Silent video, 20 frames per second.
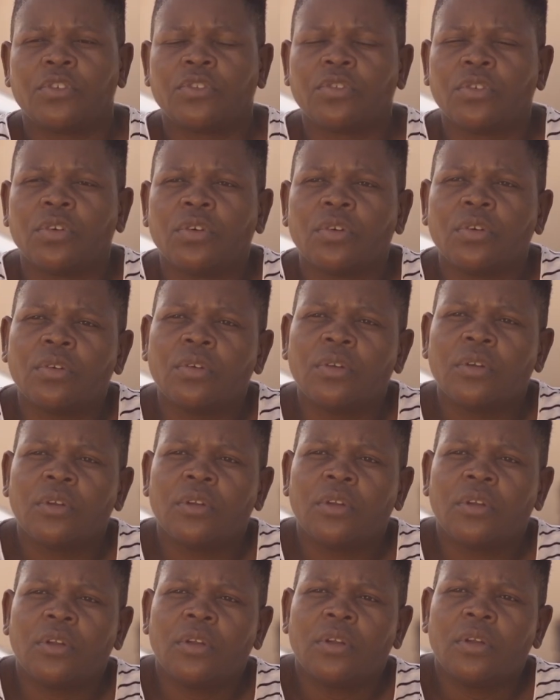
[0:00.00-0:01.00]
So
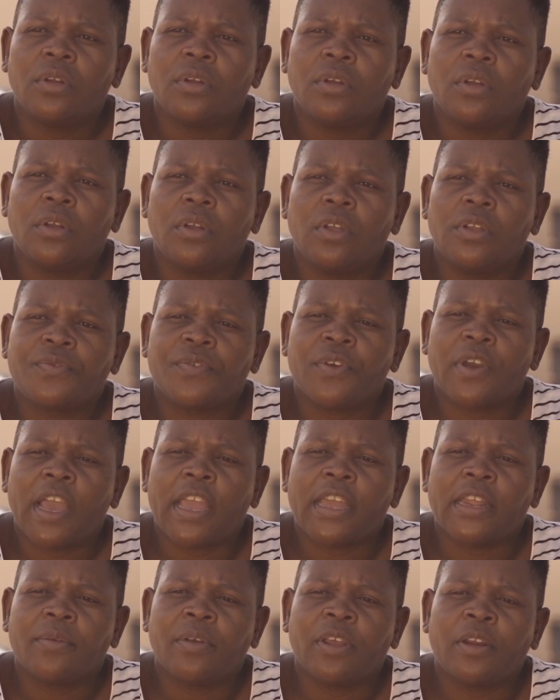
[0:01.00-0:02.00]
if you are
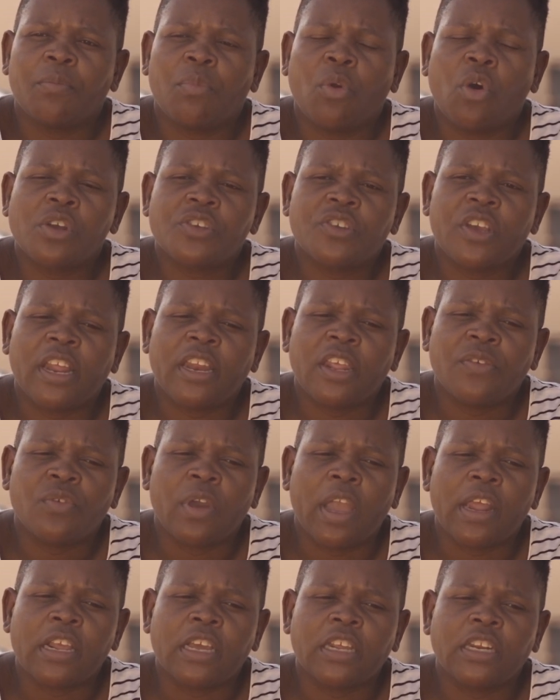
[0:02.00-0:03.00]
in blockchain, if
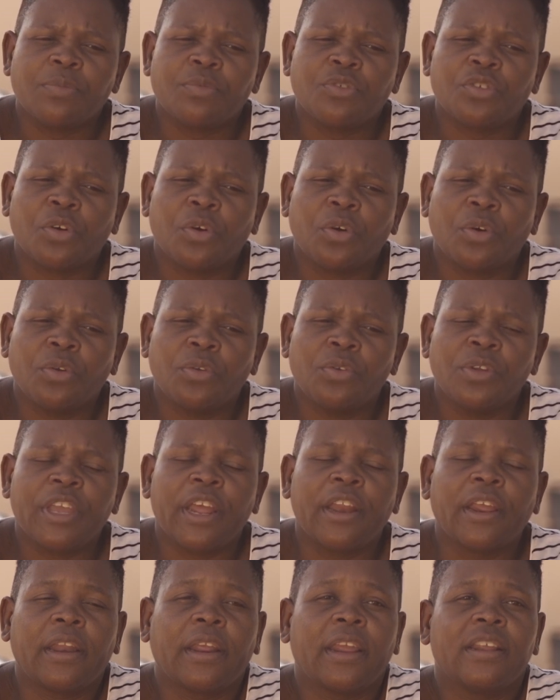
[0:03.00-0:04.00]
you are in crypto, you
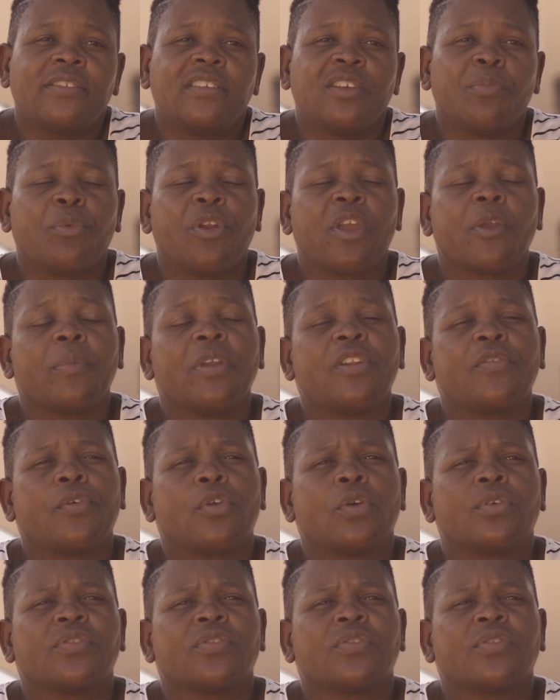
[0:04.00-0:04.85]
can create employment for